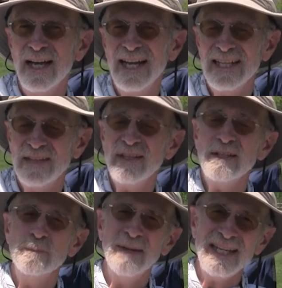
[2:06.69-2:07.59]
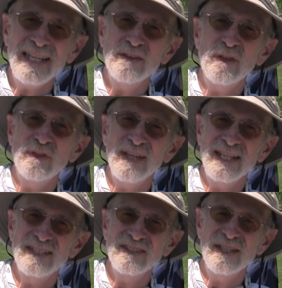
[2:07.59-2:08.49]
I, I think that many of the
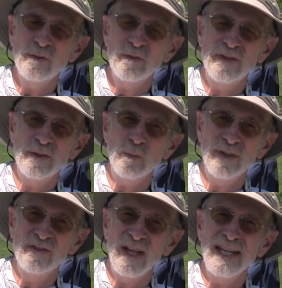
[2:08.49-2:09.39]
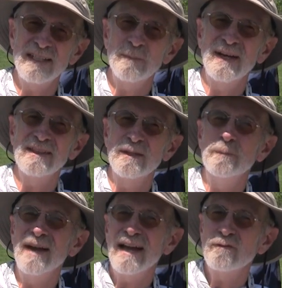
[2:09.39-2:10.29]
things that, that we've liked about the
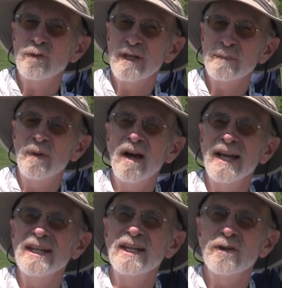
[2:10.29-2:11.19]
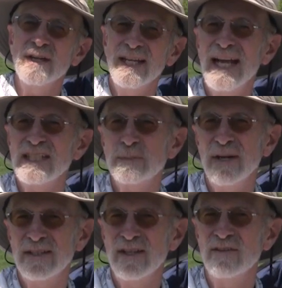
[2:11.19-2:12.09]
maverick pioneering
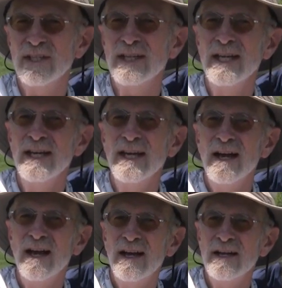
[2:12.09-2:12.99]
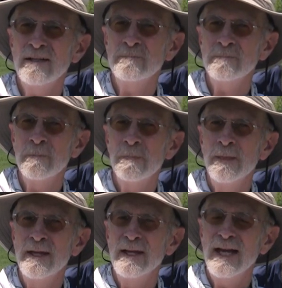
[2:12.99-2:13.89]
aspect of it, uh,
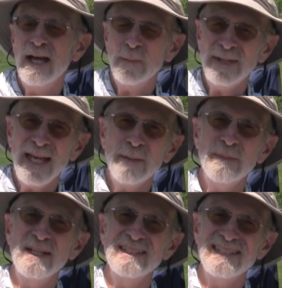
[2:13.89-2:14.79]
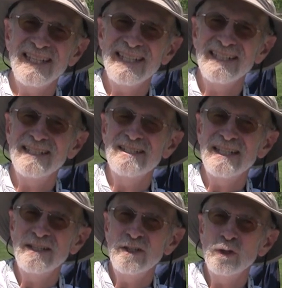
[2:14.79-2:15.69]
I'll be happy to see it
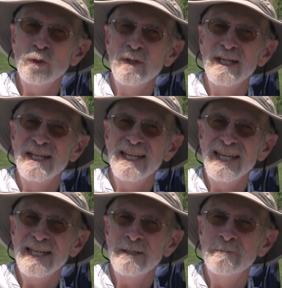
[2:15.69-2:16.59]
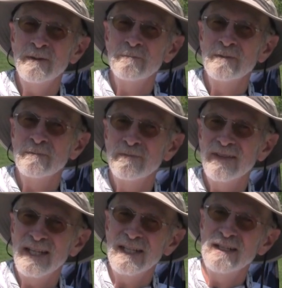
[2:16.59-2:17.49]
continue in,
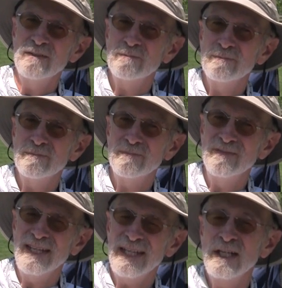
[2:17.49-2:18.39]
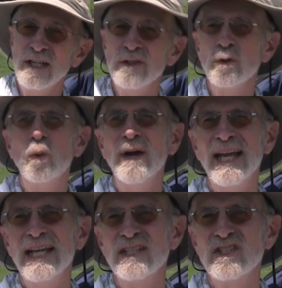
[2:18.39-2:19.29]
in in little
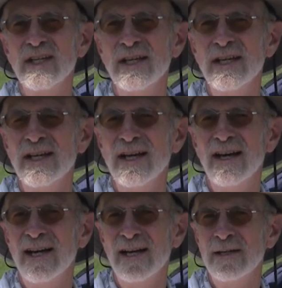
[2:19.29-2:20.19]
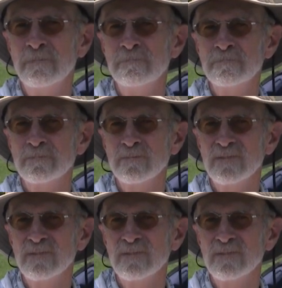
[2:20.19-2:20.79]
ways. Um,